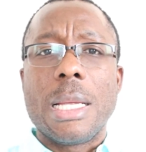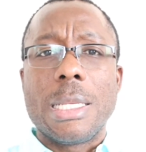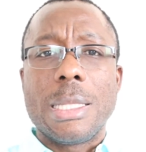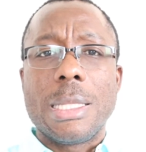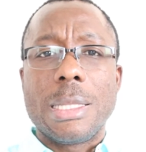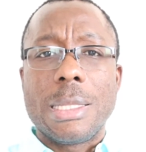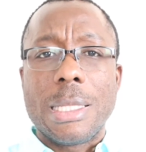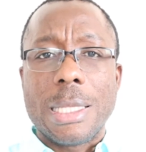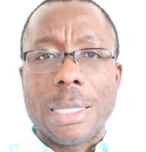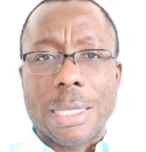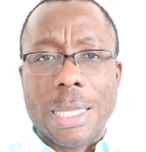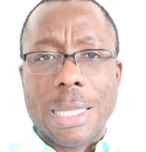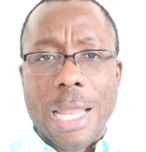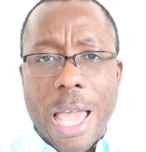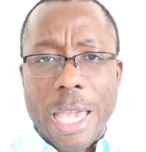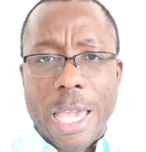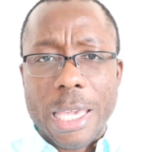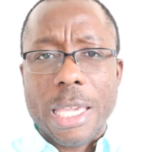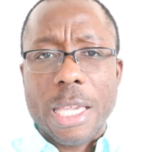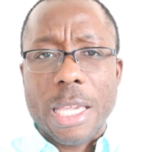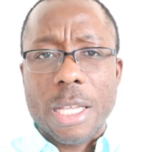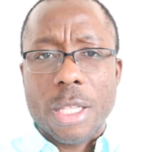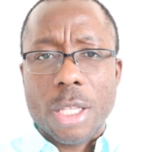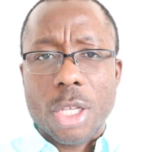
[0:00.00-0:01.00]

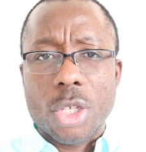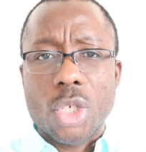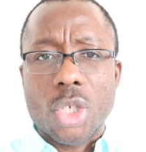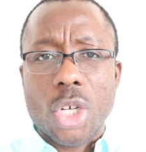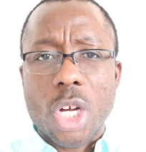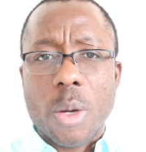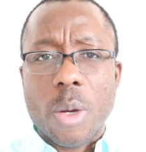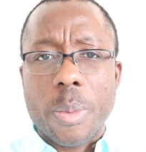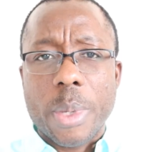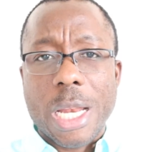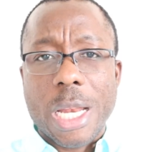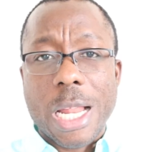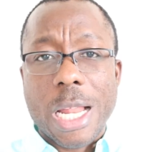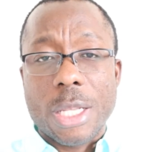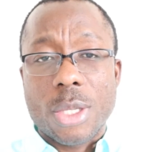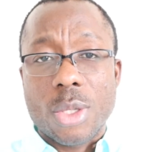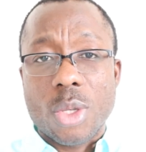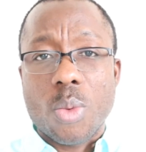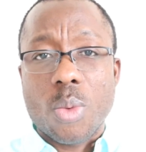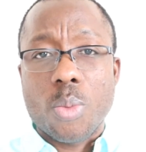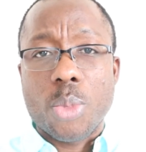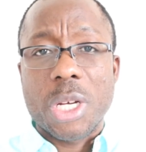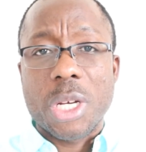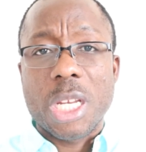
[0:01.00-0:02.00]
disliking the job and at
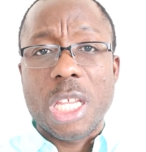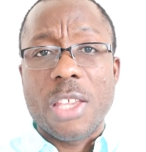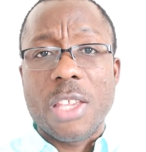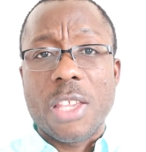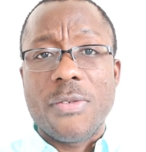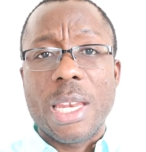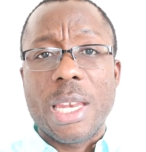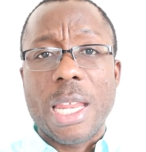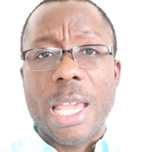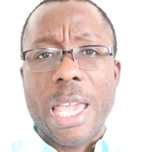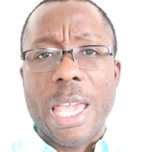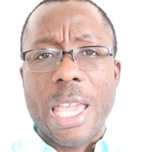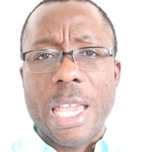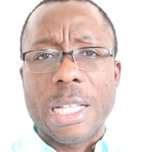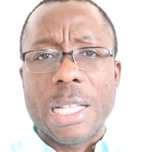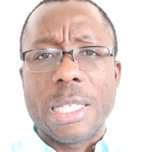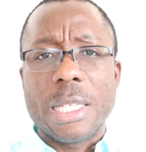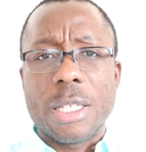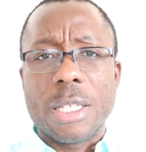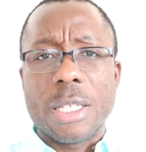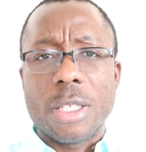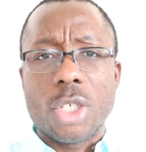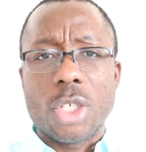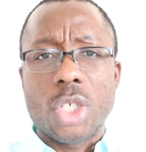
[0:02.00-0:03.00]
some point even
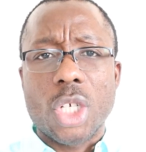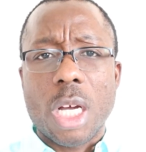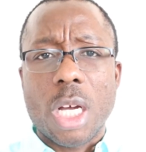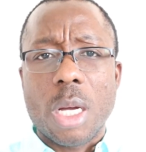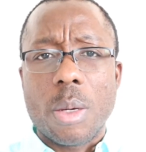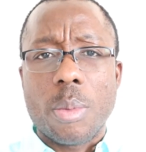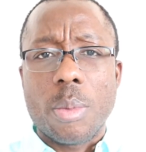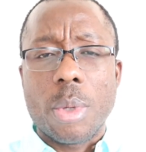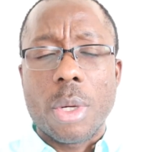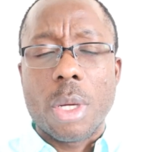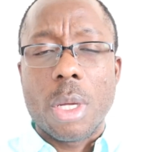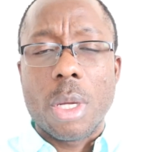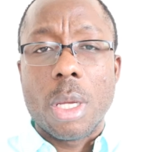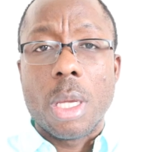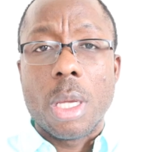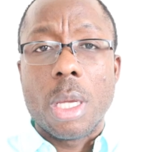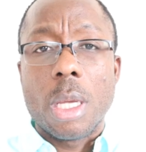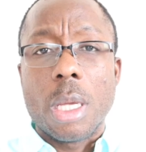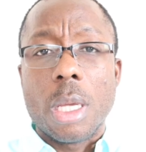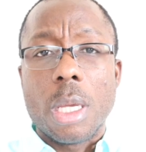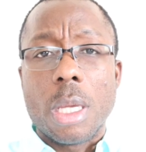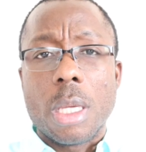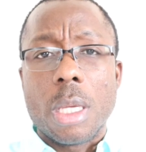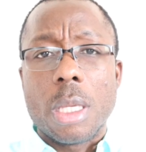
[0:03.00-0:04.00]
hating the job.
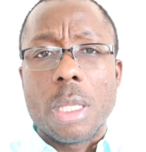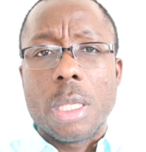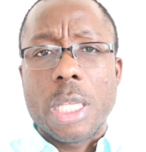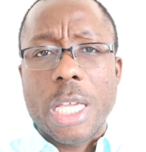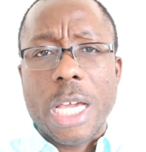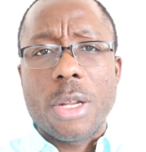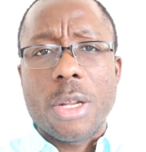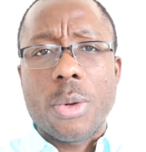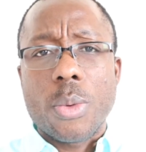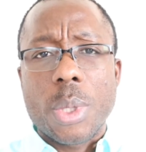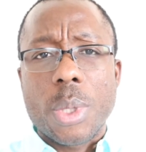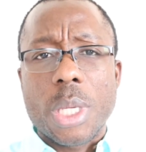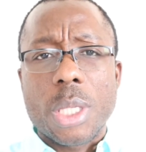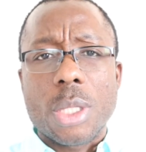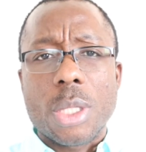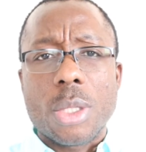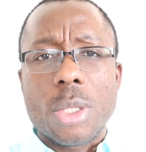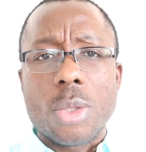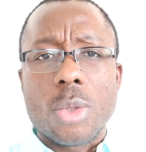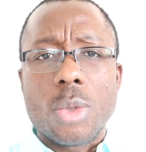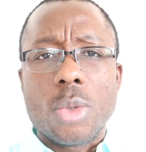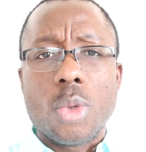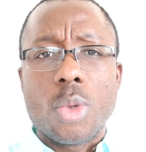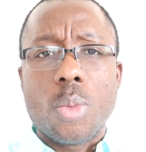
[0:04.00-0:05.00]
The other
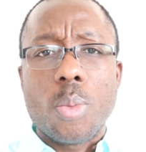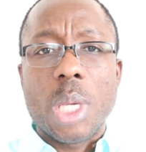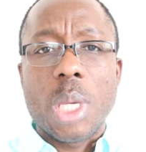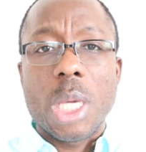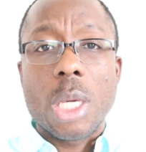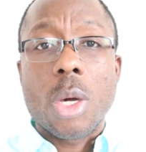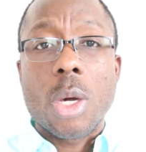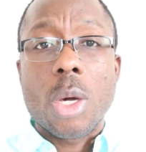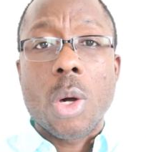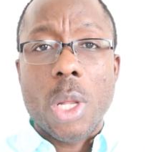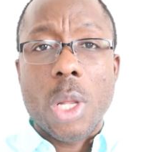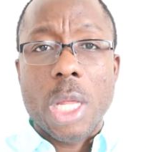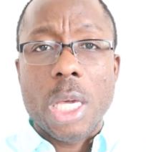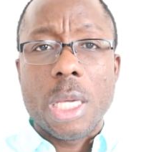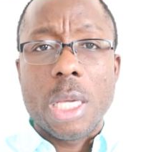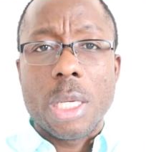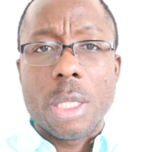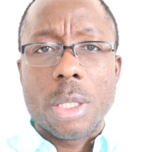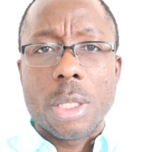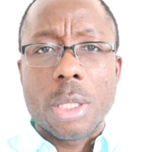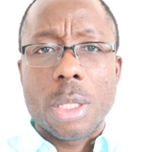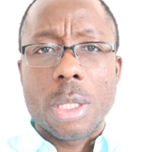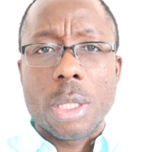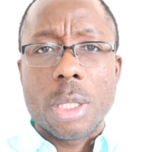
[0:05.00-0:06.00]
reason could be
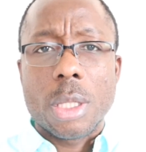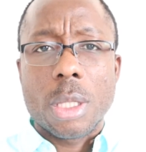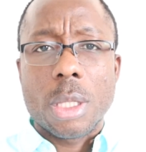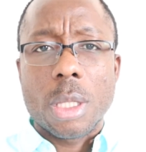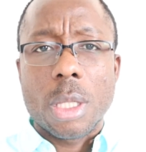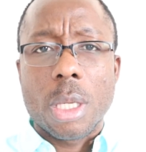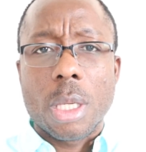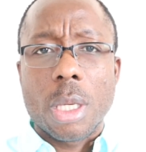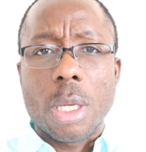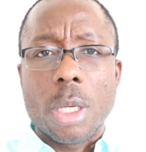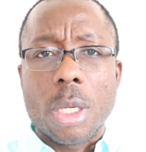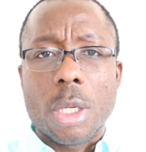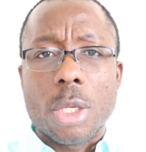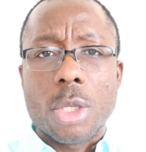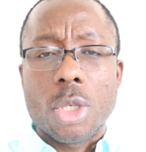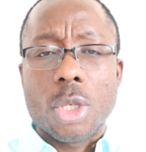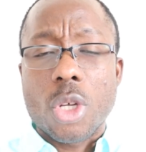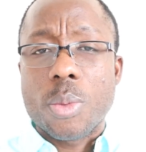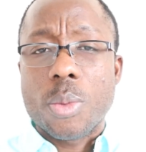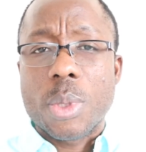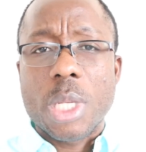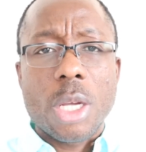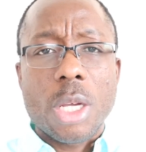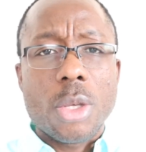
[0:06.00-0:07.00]
colleagues.
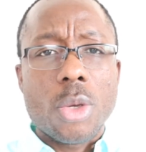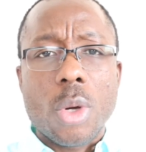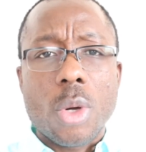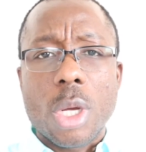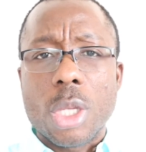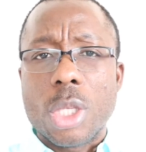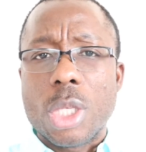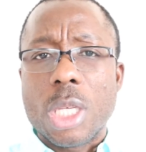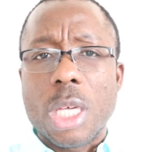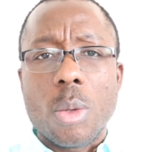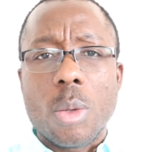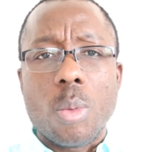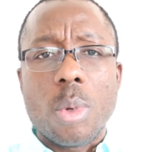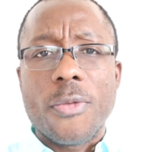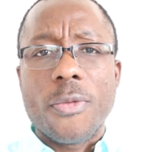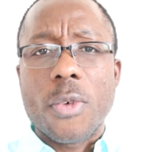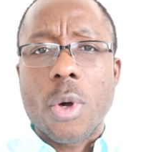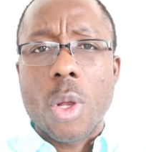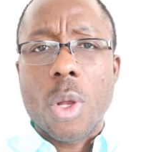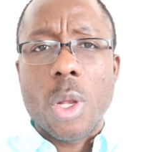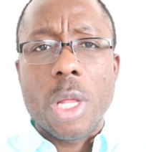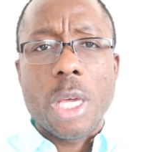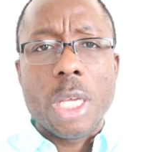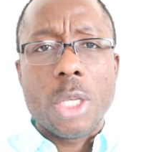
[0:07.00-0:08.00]
Sometimes you deal with
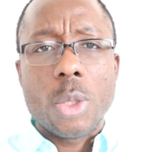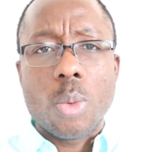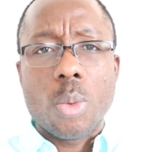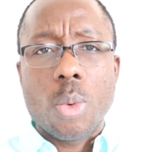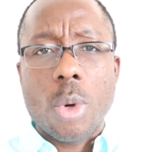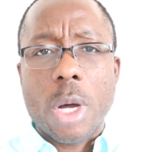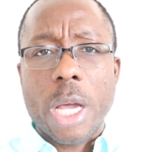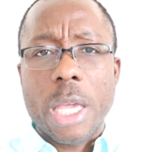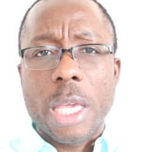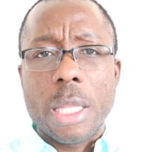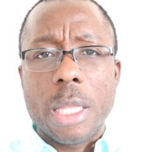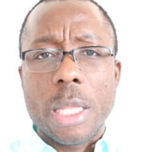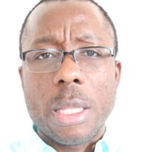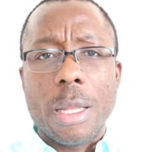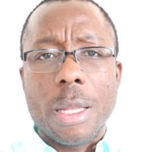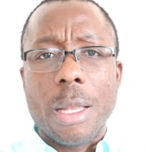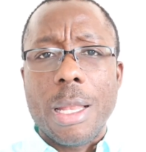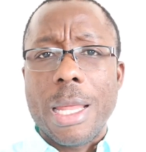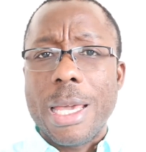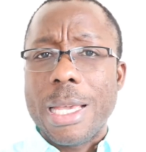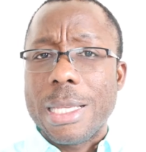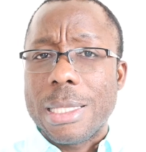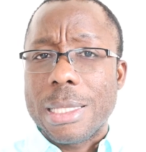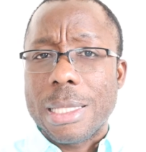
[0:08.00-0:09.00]
colleagues who are either
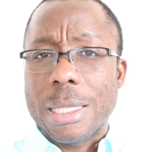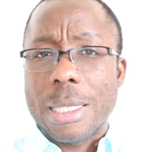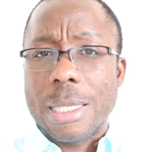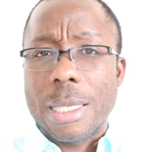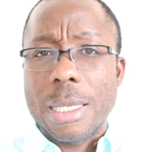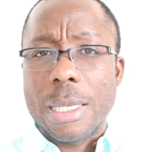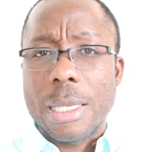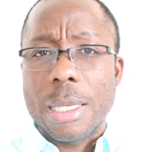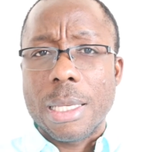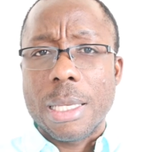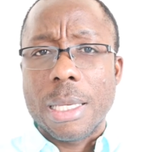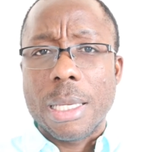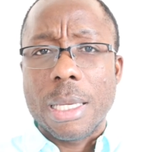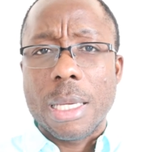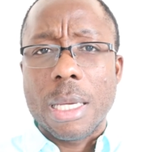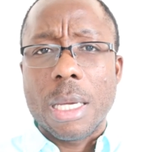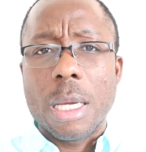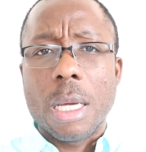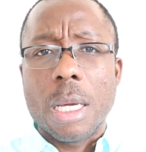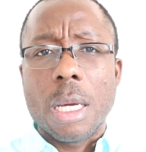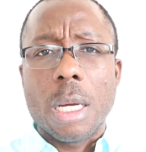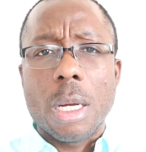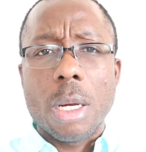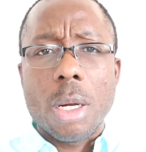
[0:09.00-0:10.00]
lazy,
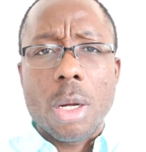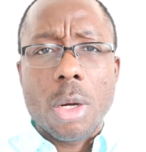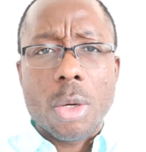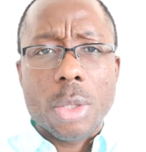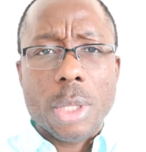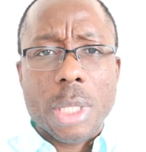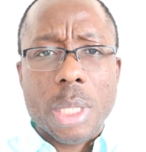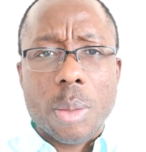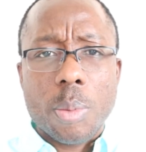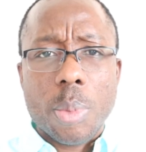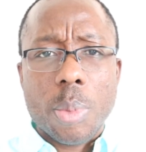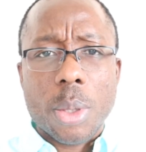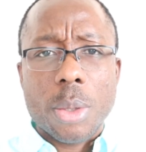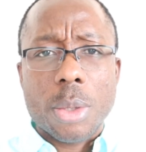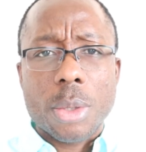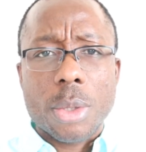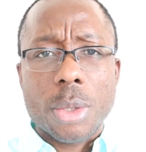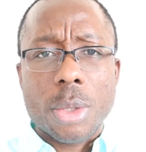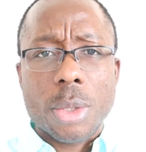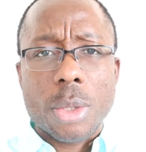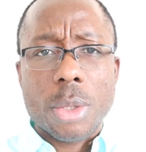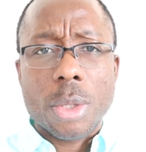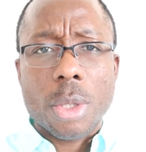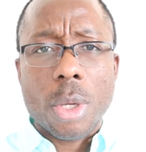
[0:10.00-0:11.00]

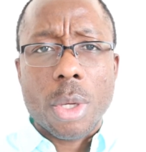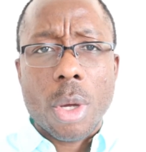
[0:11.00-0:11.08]
gossipers,